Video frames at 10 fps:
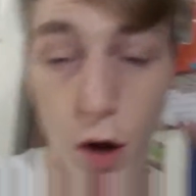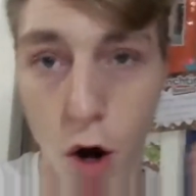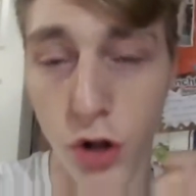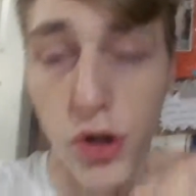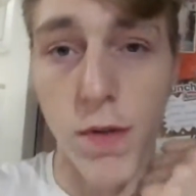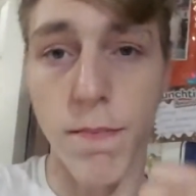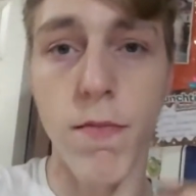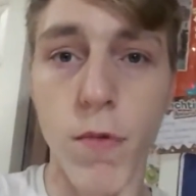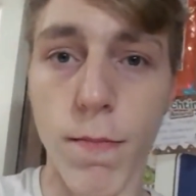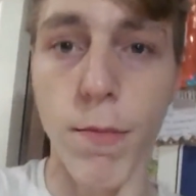awesome
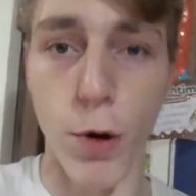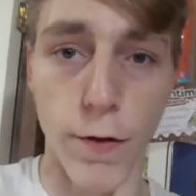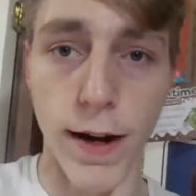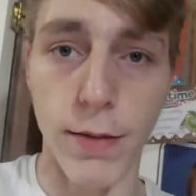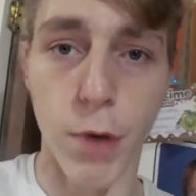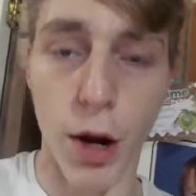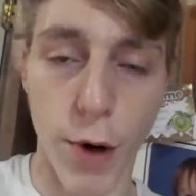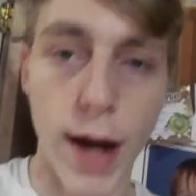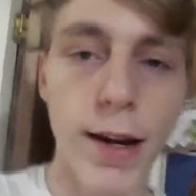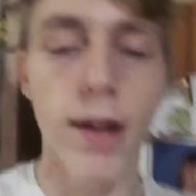movies, by the way.